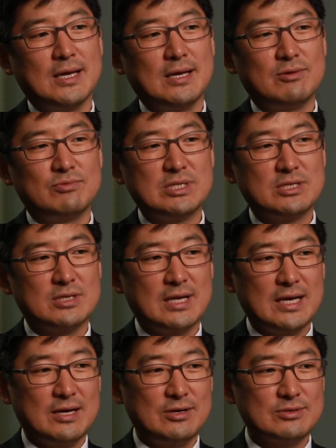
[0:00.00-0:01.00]
and reached
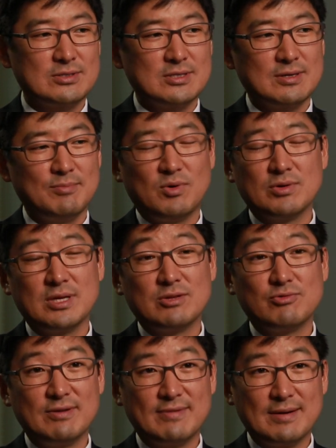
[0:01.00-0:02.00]
out more than
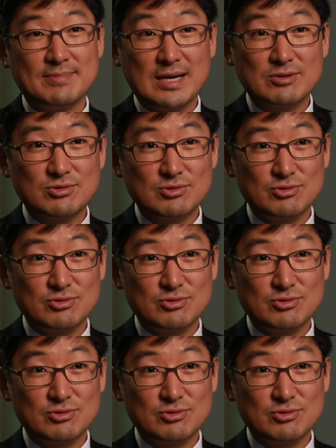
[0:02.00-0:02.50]
25,000